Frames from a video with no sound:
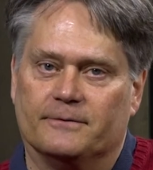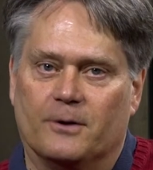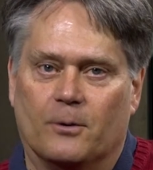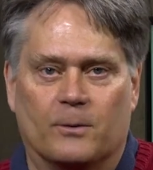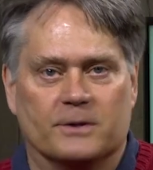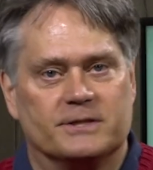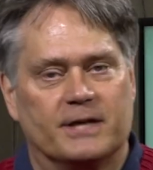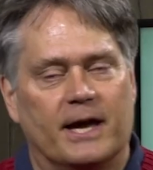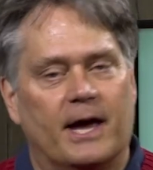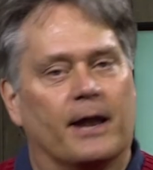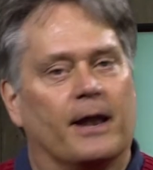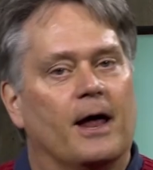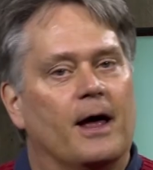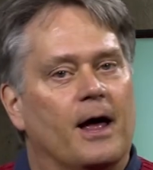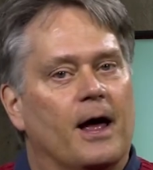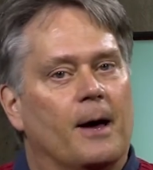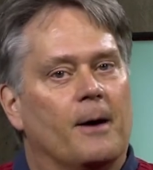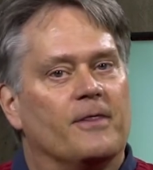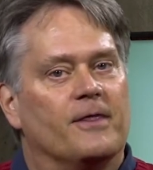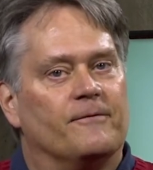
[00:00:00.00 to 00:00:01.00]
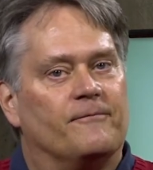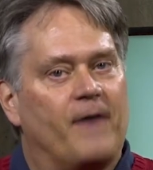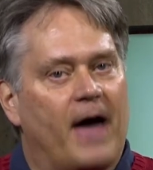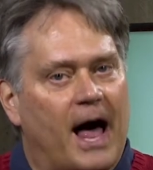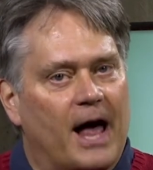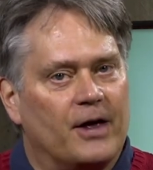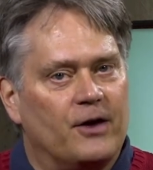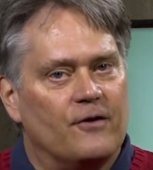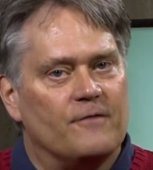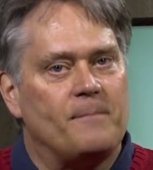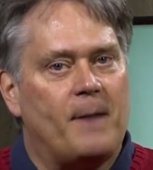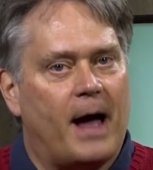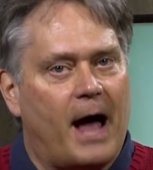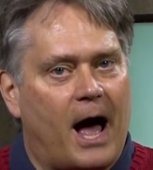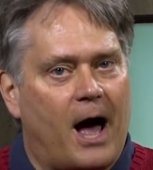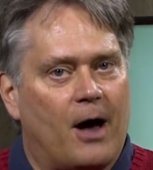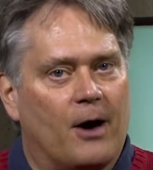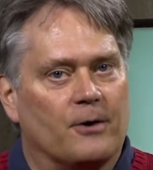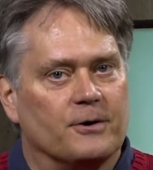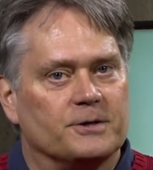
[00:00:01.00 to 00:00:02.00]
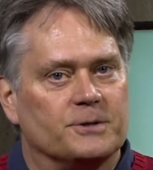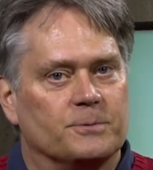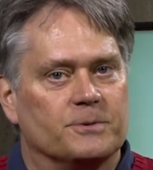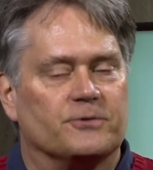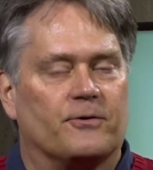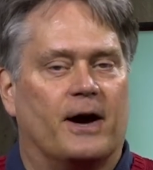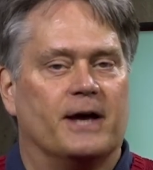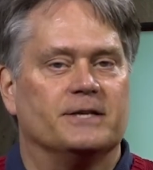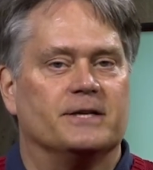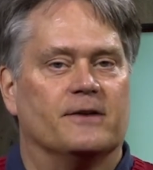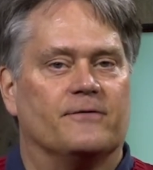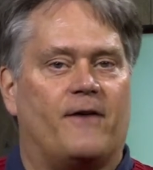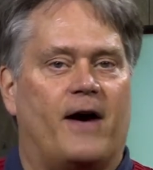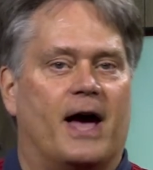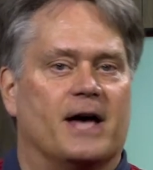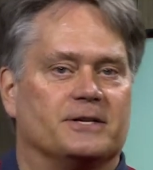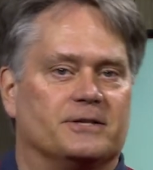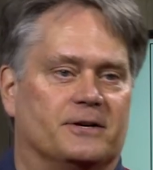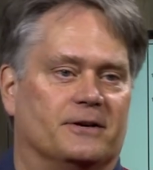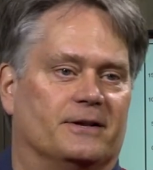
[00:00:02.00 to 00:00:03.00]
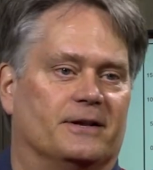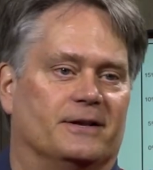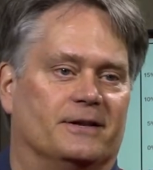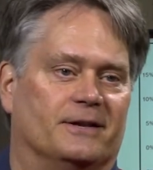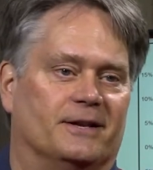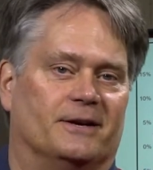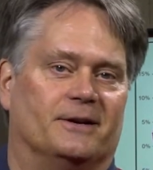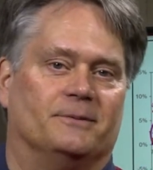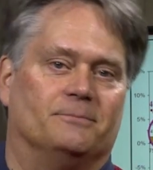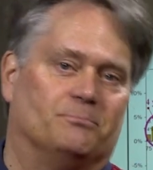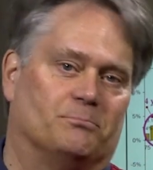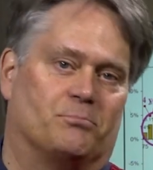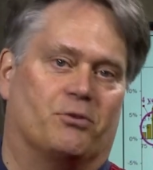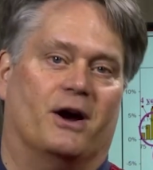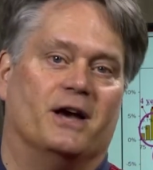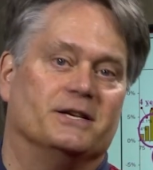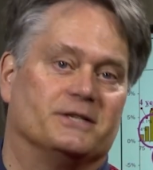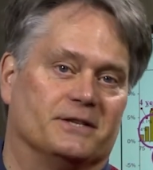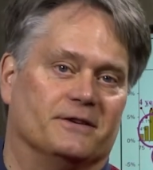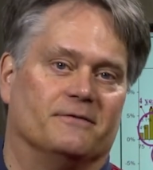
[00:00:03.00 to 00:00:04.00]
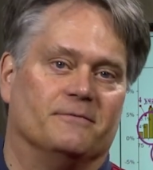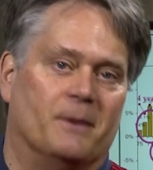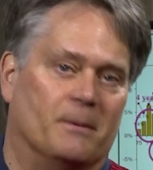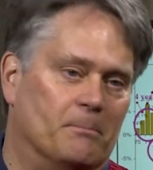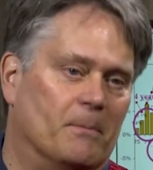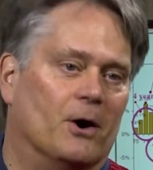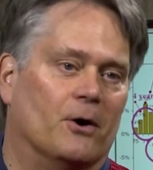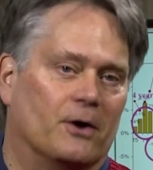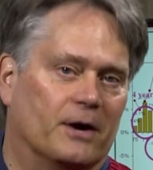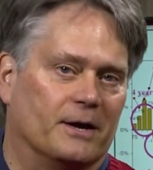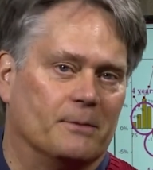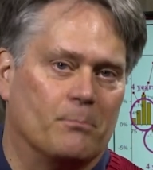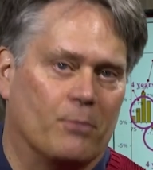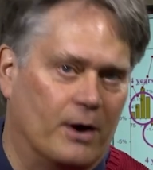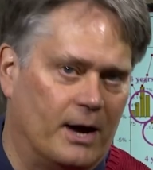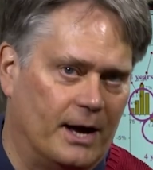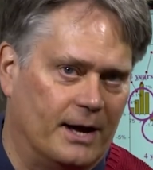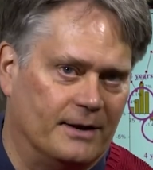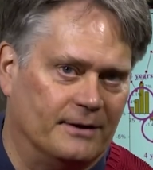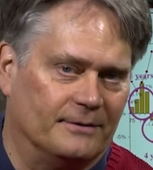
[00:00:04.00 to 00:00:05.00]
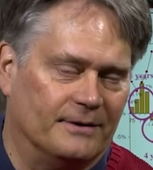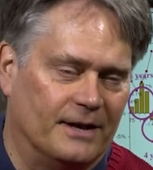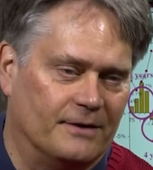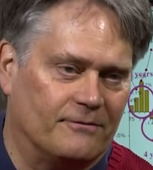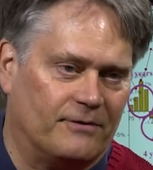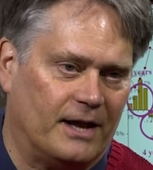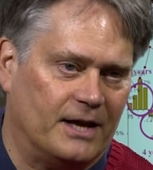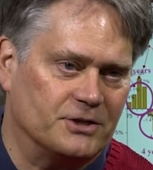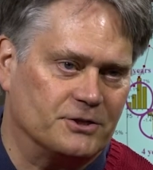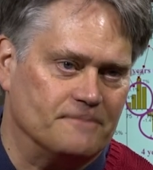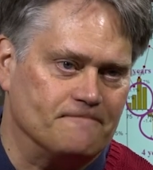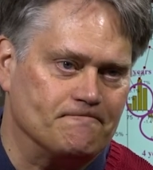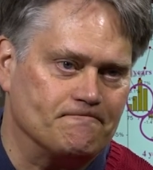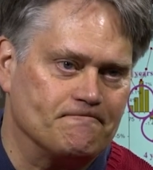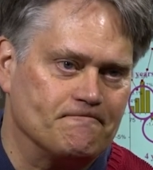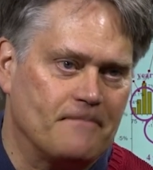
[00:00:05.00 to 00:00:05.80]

Once again, the value of my house was rising faster than the price of milk and bread and inflation.